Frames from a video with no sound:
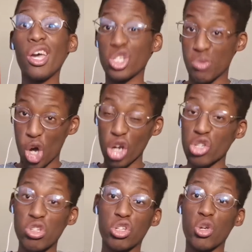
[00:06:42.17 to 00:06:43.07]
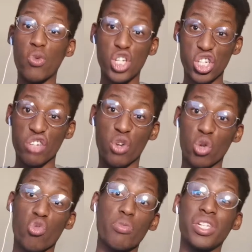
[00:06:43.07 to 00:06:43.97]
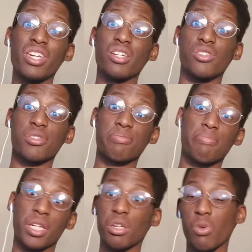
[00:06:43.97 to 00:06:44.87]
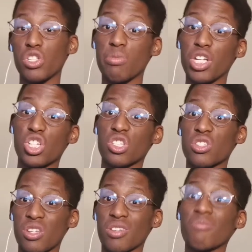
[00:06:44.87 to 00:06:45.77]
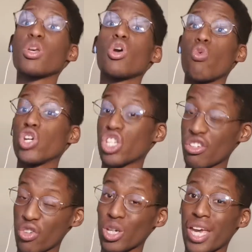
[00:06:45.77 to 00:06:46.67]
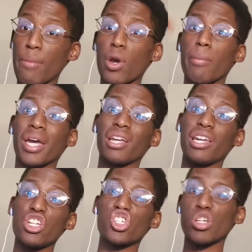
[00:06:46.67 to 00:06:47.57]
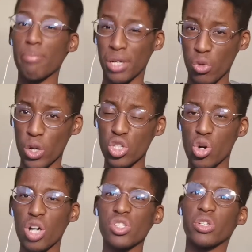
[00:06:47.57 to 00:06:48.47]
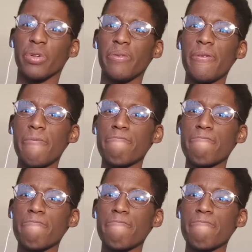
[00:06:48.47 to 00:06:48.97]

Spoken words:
To be honest with you, we should have got Ruben Diaz, but he went to Manchester City. We should have got Gabriel Magalhaes, but he went to Arsenal.